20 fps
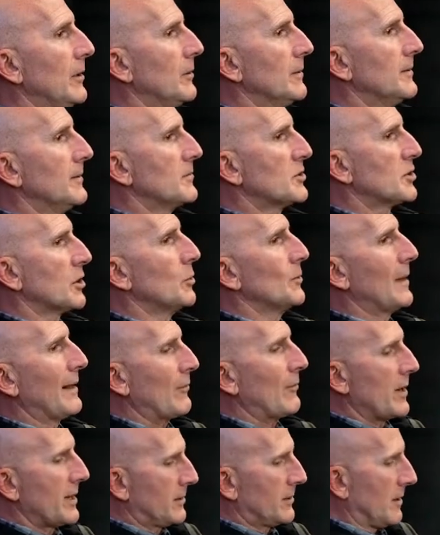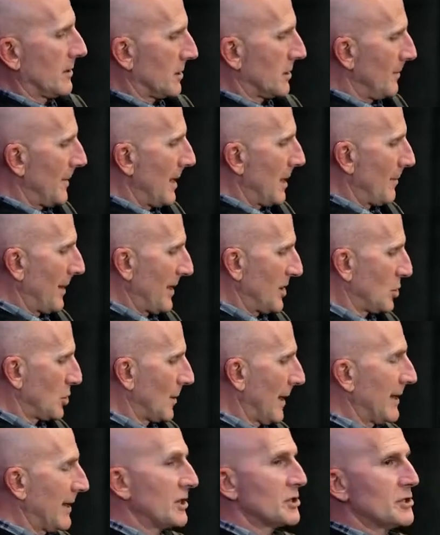so I've already talked about my
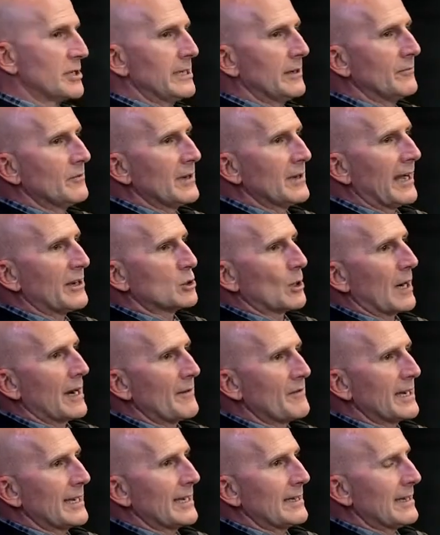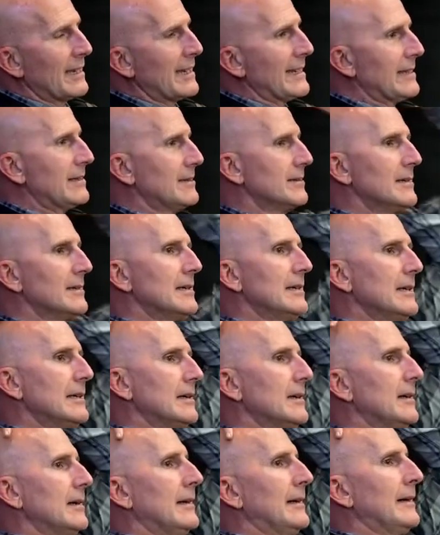strategy of not driving at night.
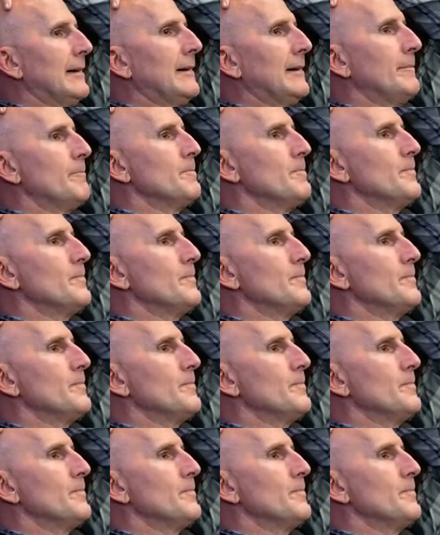Um,